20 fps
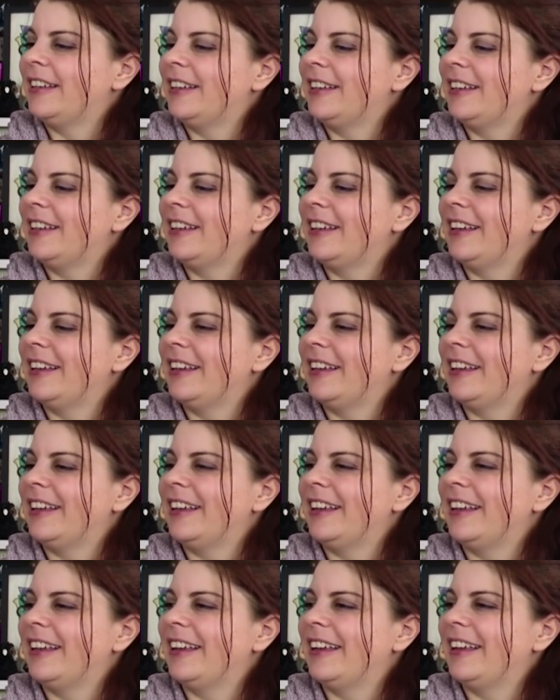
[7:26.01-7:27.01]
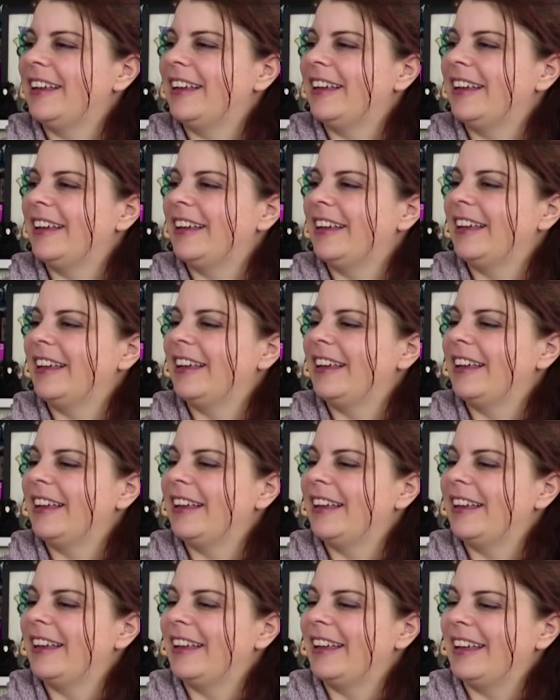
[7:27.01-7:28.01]

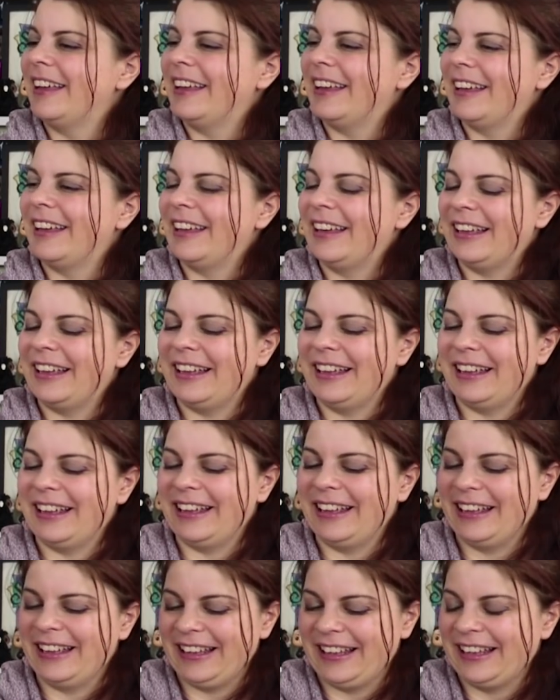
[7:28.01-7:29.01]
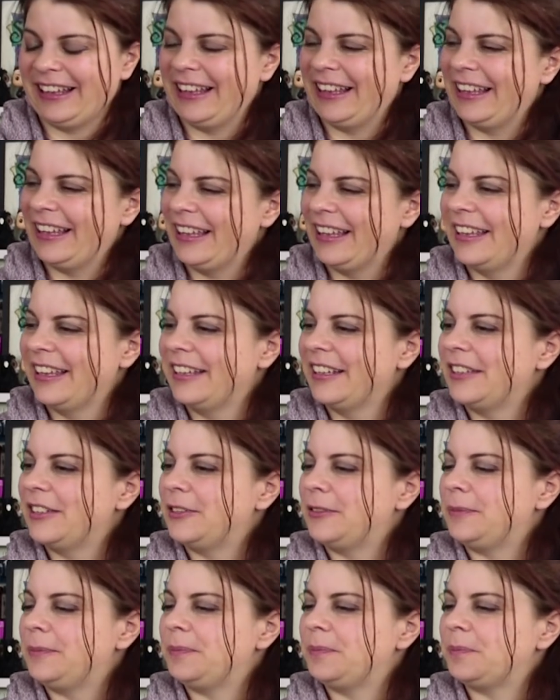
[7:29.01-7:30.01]

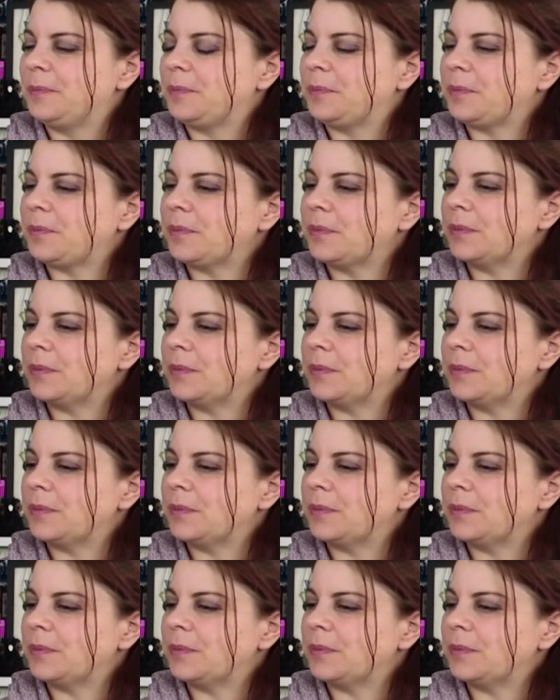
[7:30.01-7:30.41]
(not speaking)